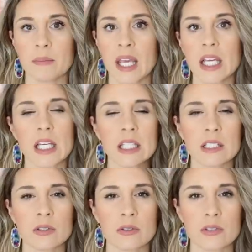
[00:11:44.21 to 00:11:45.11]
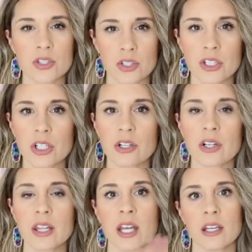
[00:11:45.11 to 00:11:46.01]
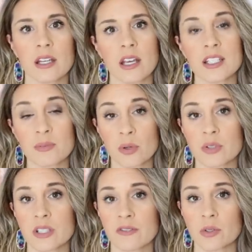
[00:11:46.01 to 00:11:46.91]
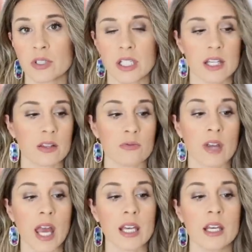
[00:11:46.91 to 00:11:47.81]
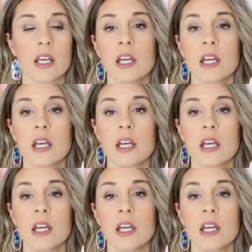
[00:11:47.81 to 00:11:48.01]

pink a little dirtier than as opposed if you were to get the red.